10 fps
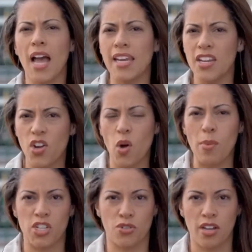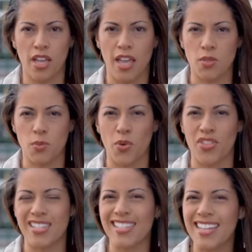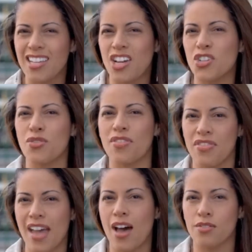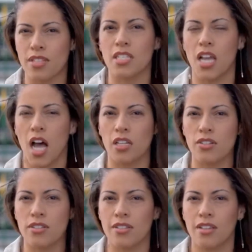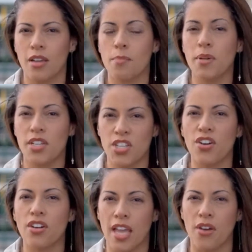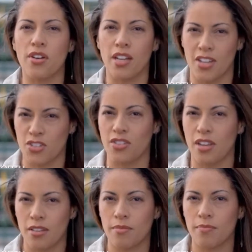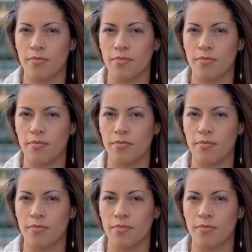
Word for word: I didn't know my truck case was worth $600,000, but attorney Eric Guster did.